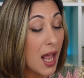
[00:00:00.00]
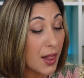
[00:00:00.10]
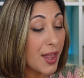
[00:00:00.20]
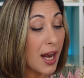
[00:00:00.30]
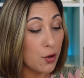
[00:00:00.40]

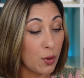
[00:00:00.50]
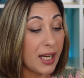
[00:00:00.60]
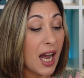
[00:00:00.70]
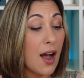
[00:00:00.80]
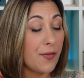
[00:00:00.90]
Then we
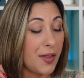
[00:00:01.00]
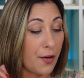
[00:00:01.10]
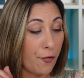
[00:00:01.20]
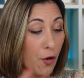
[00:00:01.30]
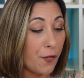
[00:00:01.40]
have
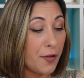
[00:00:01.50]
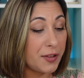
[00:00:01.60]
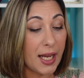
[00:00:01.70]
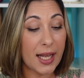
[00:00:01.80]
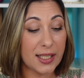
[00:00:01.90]
the
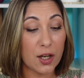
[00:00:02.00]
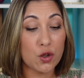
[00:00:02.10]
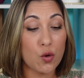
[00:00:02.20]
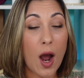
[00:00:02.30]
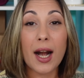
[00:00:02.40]
458
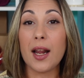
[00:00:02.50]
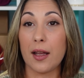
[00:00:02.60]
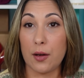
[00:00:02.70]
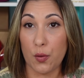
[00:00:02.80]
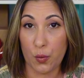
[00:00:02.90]

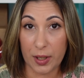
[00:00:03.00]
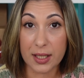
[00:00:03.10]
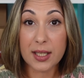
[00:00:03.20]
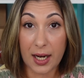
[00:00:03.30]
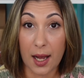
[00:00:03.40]
Sensuale, which
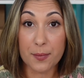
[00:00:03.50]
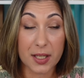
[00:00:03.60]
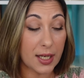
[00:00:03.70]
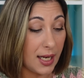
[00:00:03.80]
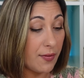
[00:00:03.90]

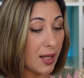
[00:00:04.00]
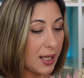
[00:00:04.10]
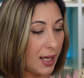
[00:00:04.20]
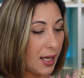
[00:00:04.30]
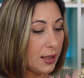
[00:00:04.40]
comes in the
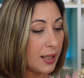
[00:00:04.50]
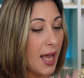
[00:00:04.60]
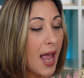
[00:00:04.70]
kit,